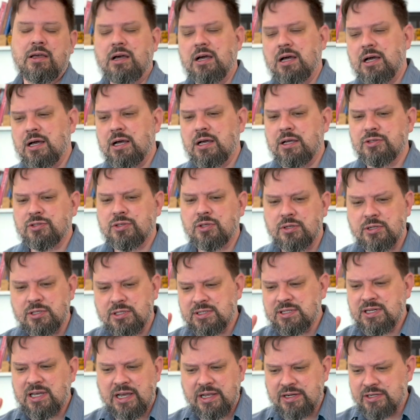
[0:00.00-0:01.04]
So that
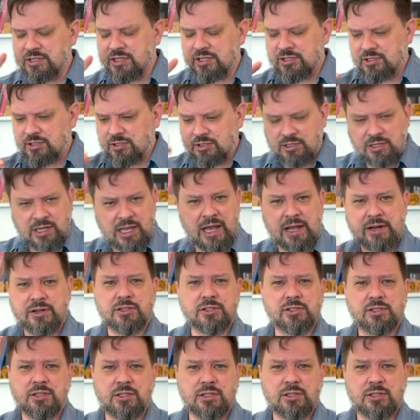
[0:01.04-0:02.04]
it's not just your actor's